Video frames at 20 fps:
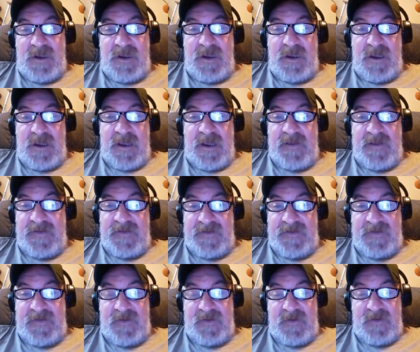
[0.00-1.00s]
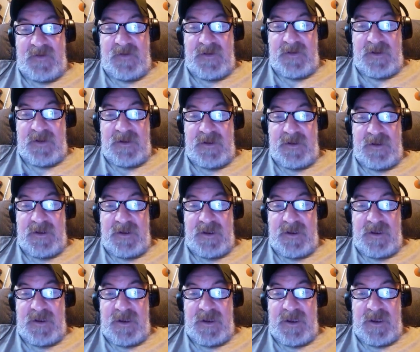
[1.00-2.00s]
is
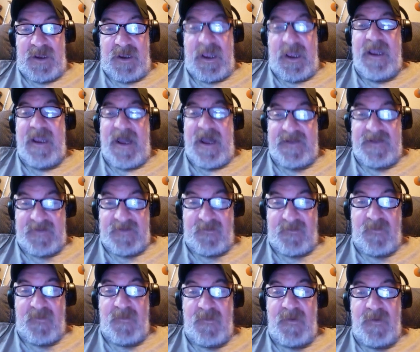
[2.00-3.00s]
he got some,